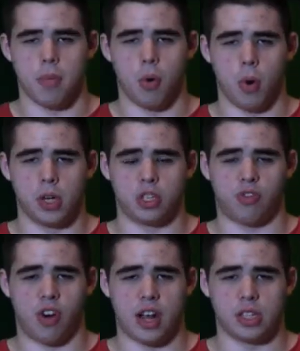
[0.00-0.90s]
Did a boy's
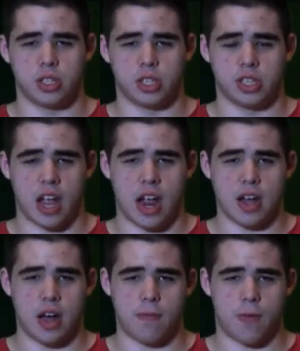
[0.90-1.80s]
friends
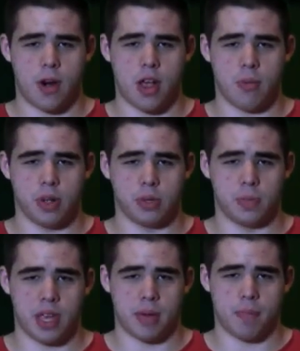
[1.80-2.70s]
stand up for him when he was
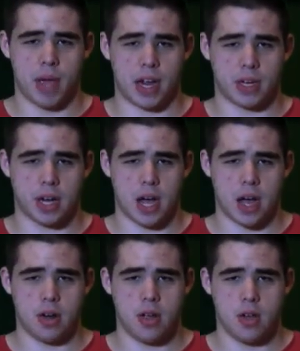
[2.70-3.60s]
being picked
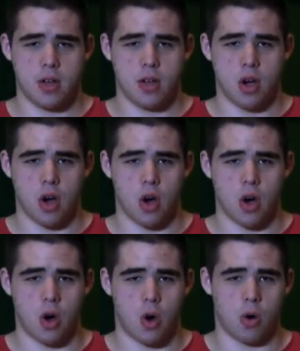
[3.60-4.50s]
on?
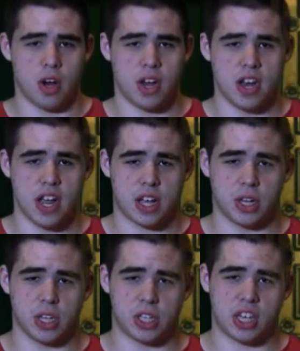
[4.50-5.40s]
Or did
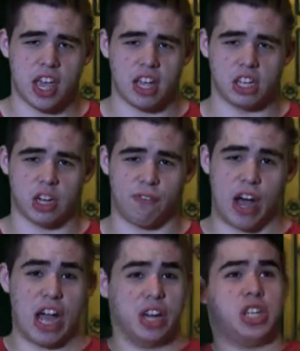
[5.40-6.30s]
Nicolas Cage
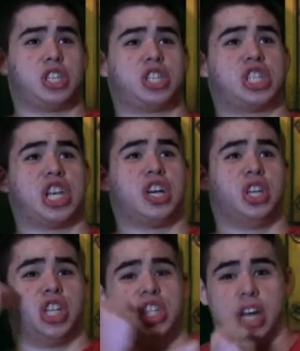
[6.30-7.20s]
finally
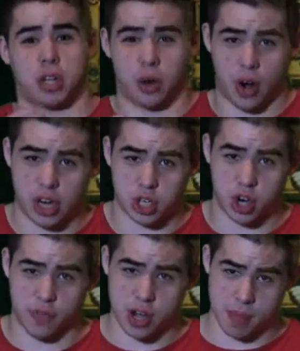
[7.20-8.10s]
steal the
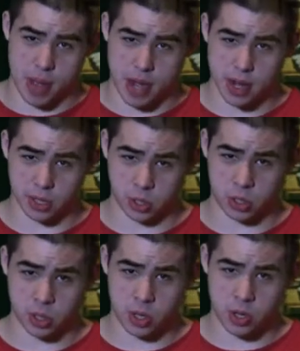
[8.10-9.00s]
Declaration of Independence?